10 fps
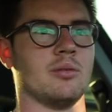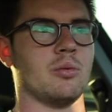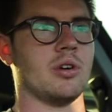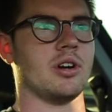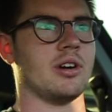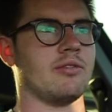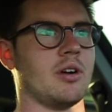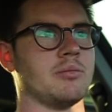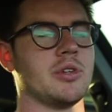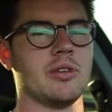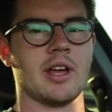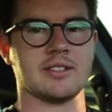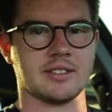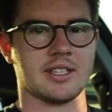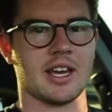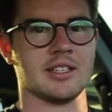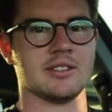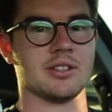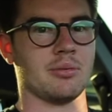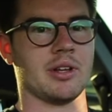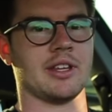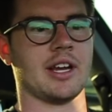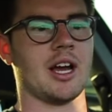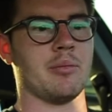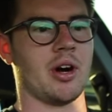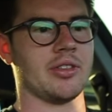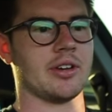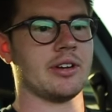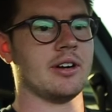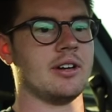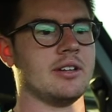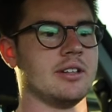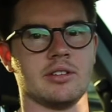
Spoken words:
were from 2010, so when the guy bought the car,